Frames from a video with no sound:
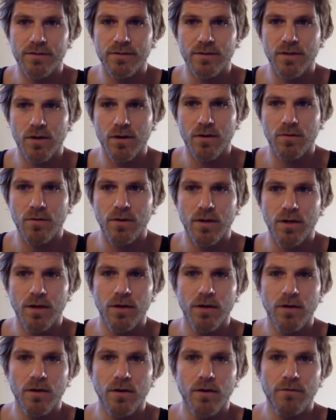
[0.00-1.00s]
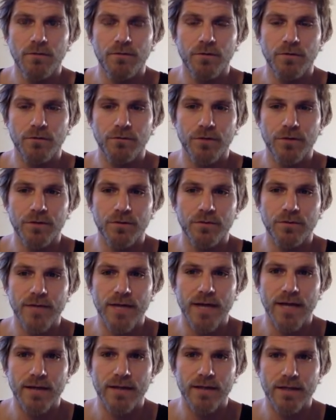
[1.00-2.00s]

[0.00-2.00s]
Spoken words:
So feel free to do that.